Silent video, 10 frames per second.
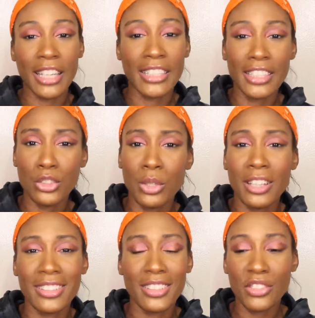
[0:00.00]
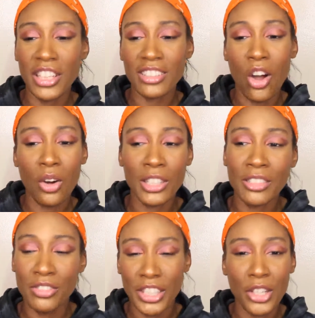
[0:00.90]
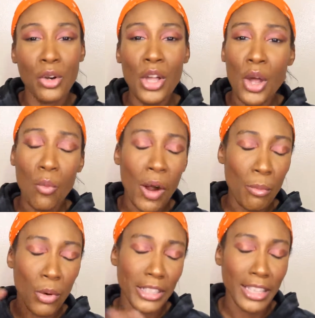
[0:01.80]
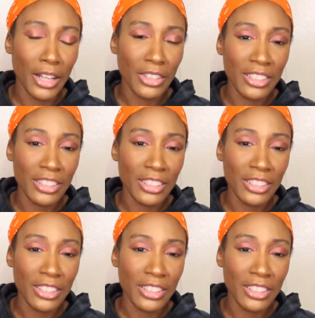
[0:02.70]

I need to do another CVS haul-in video where I break down that